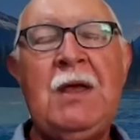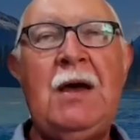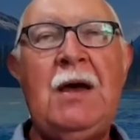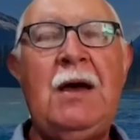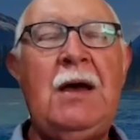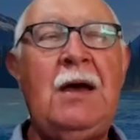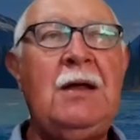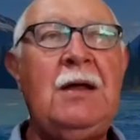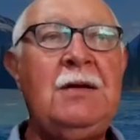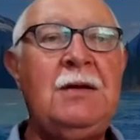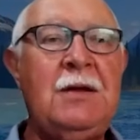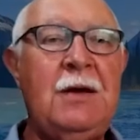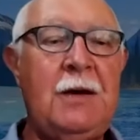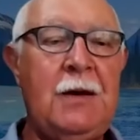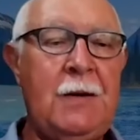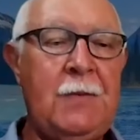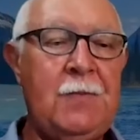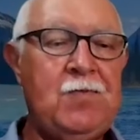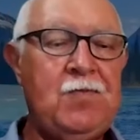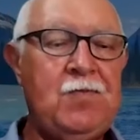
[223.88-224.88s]
and
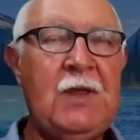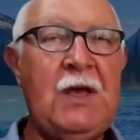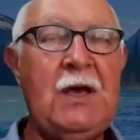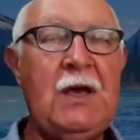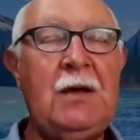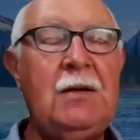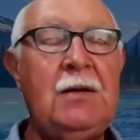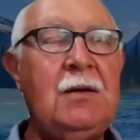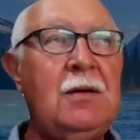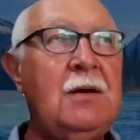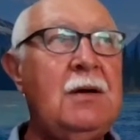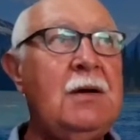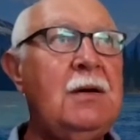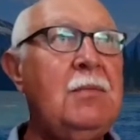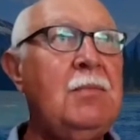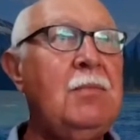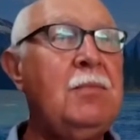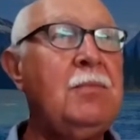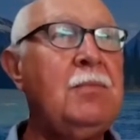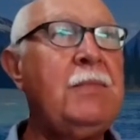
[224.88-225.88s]
um, and
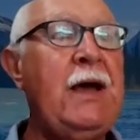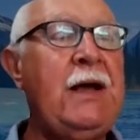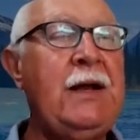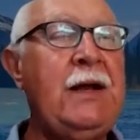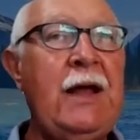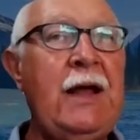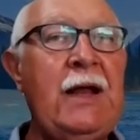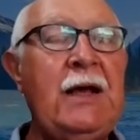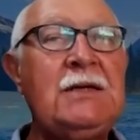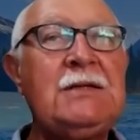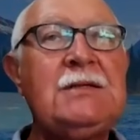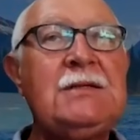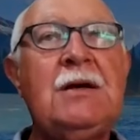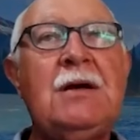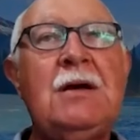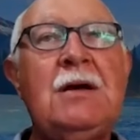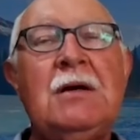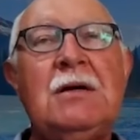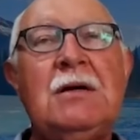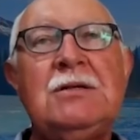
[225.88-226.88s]
um, magnetics.
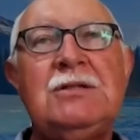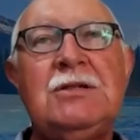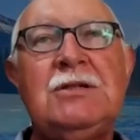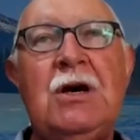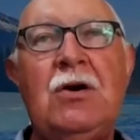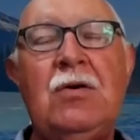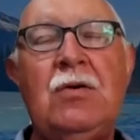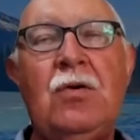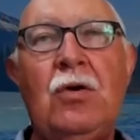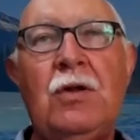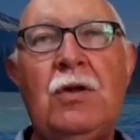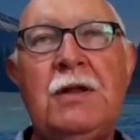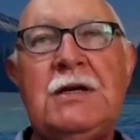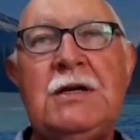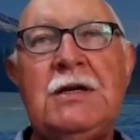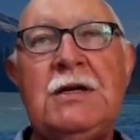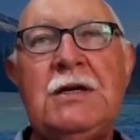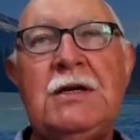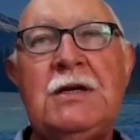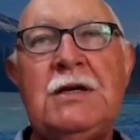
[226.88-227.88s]
So all
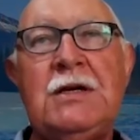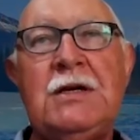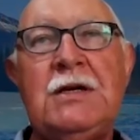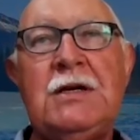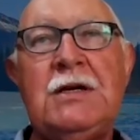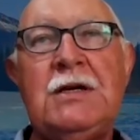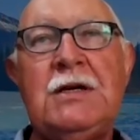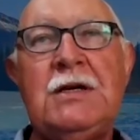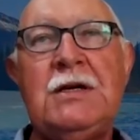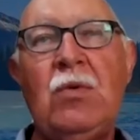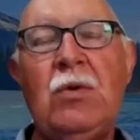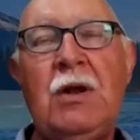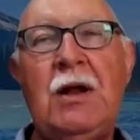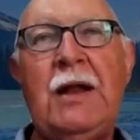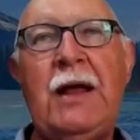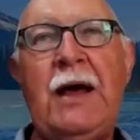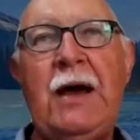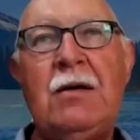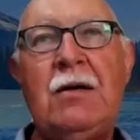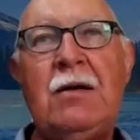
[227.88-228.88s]
these things together will
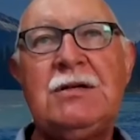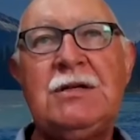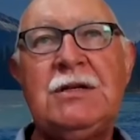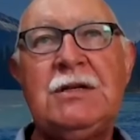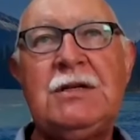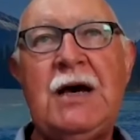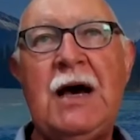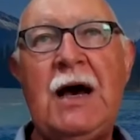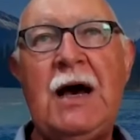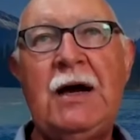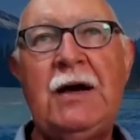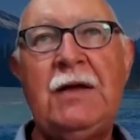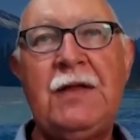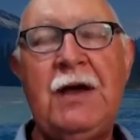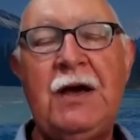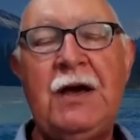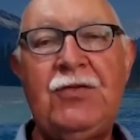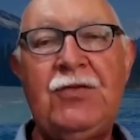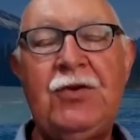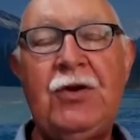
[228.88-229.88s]
allow us to target
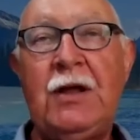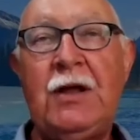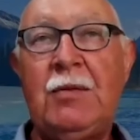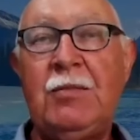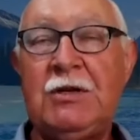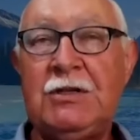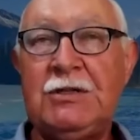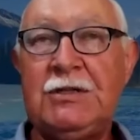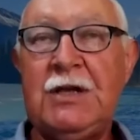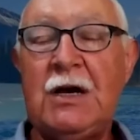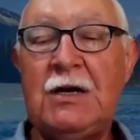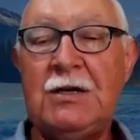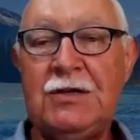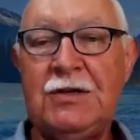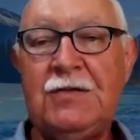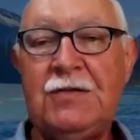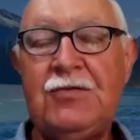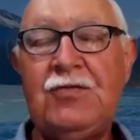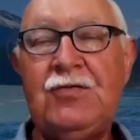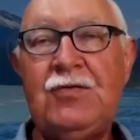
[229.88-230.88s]
that drilling because those
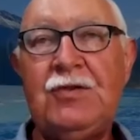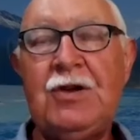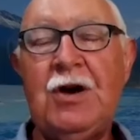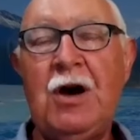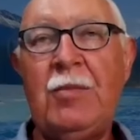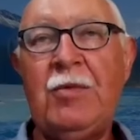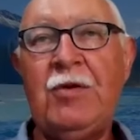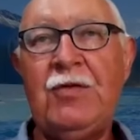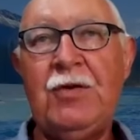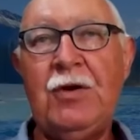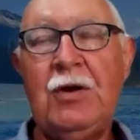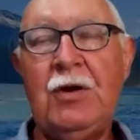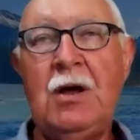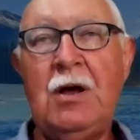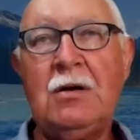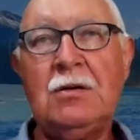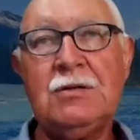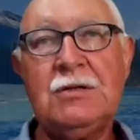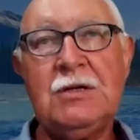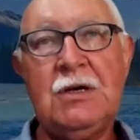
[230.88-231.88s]
diamond drill
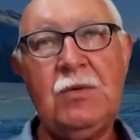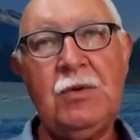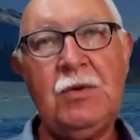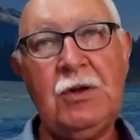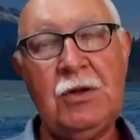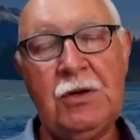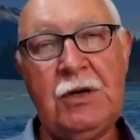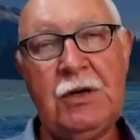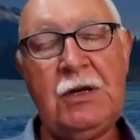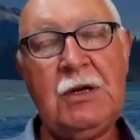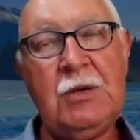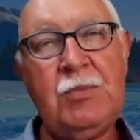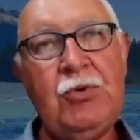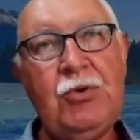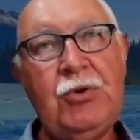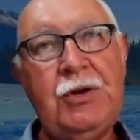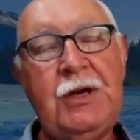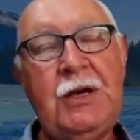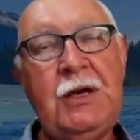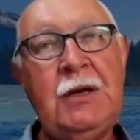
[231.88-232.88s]
holes that we're looking to
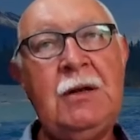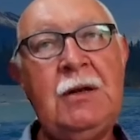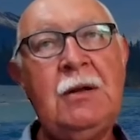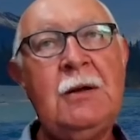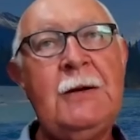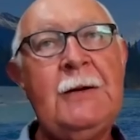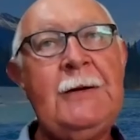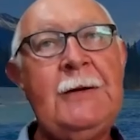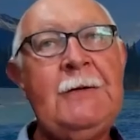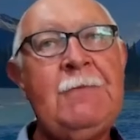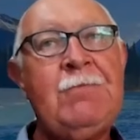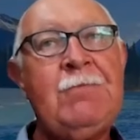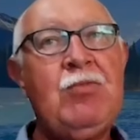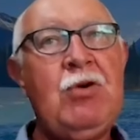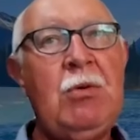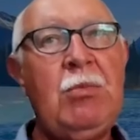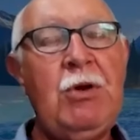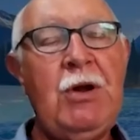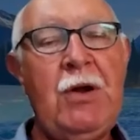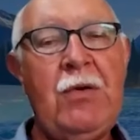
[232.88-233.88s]
put in
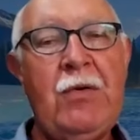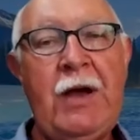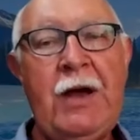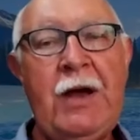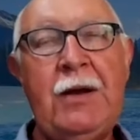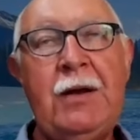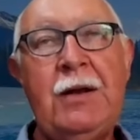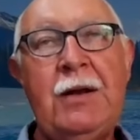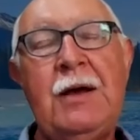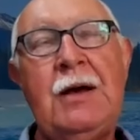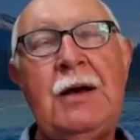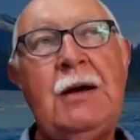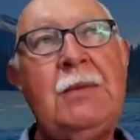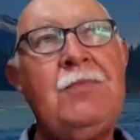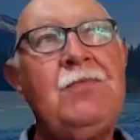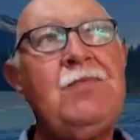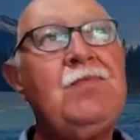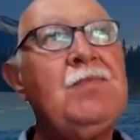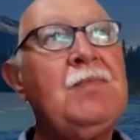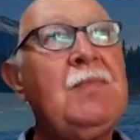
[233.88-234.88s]
probably around
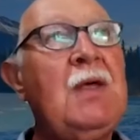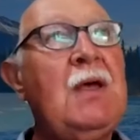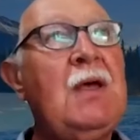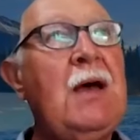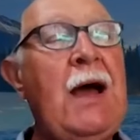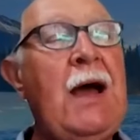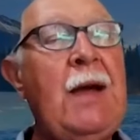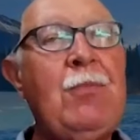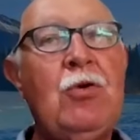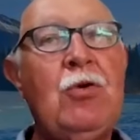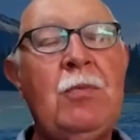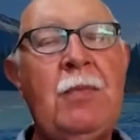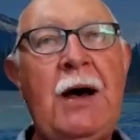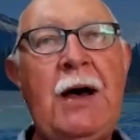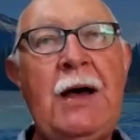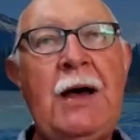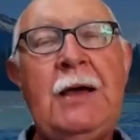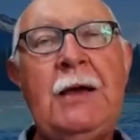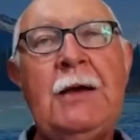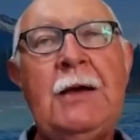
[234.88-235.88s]
um, April,
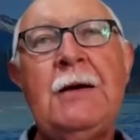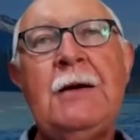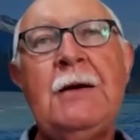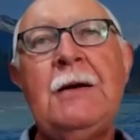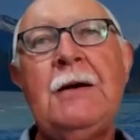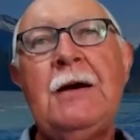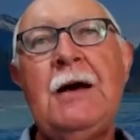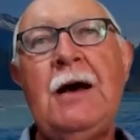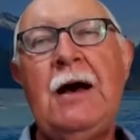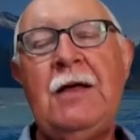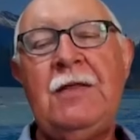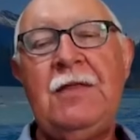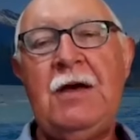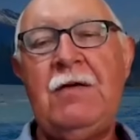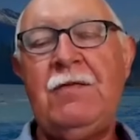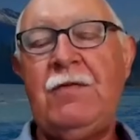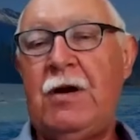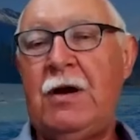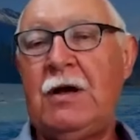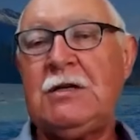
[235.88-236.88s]
May, uh,
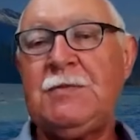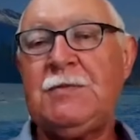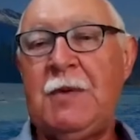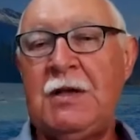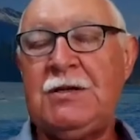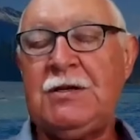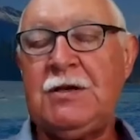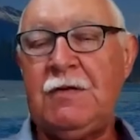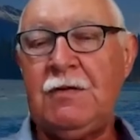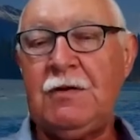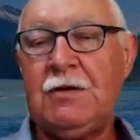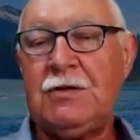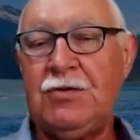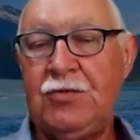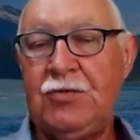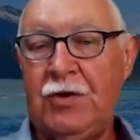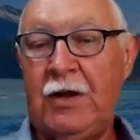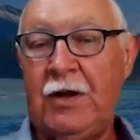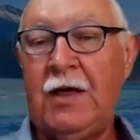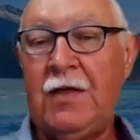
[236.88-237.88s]
they're very expensive because they're
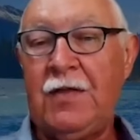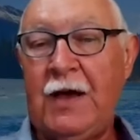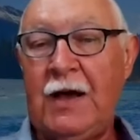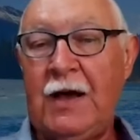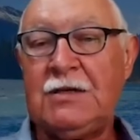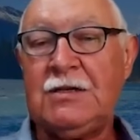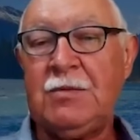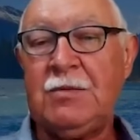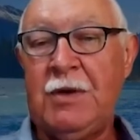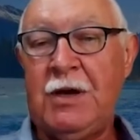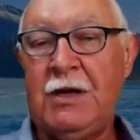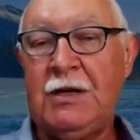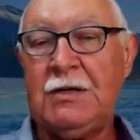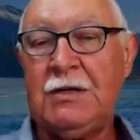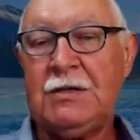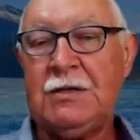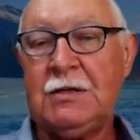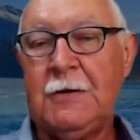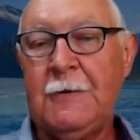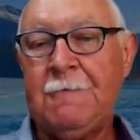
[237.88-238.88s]
drilling a thousand
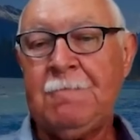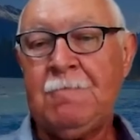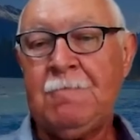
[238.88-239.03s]
meters.